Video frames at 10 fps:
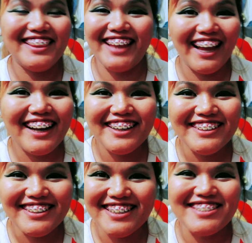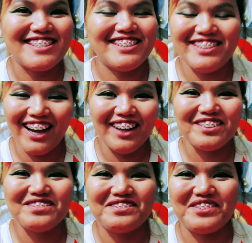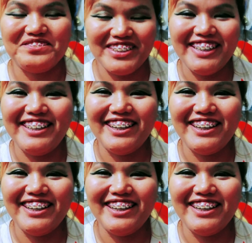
That is not for me